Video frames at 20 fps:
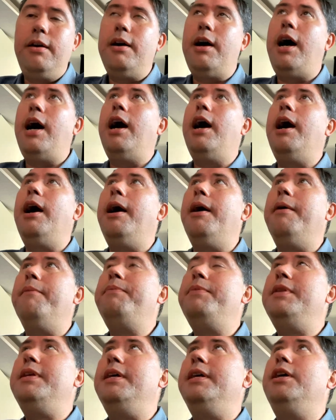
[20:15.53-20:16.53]
uh,
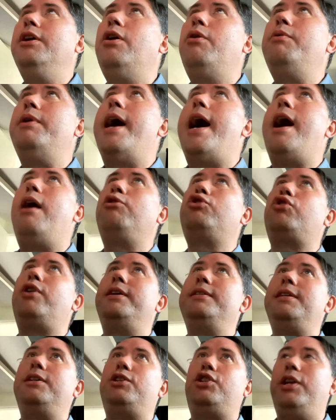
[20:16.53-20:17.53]
you know, now
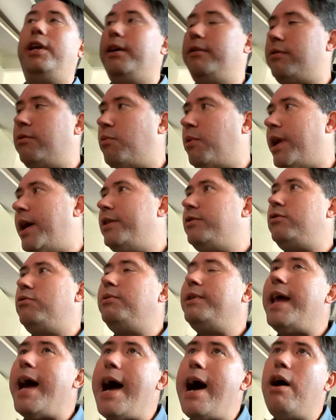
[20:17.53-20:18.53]
transitioning to what I do
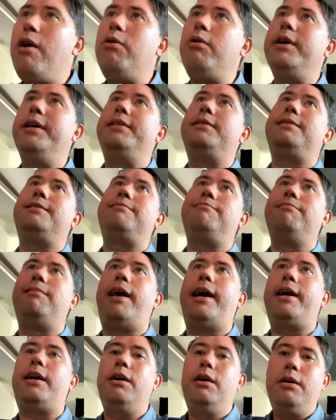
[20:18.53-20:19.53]
now, it's
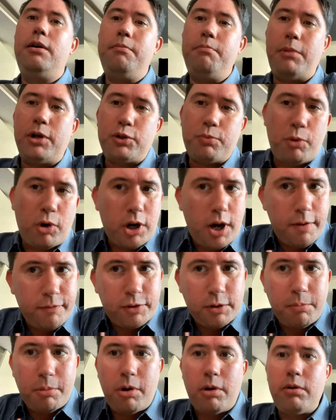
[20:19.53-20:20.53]
like much more
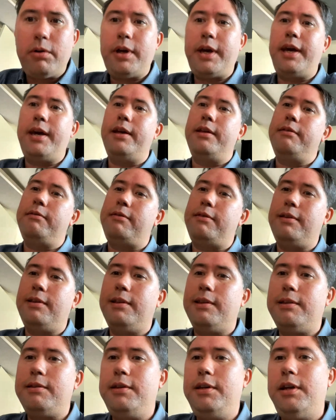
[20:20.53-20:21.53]
comfortable, and,
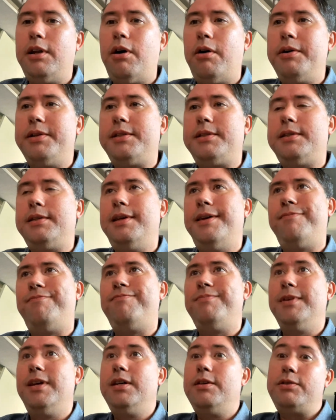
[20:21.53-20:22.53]
you know, it's, it,
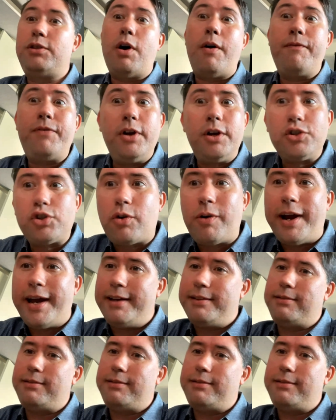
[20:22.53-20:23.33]
so it feels great.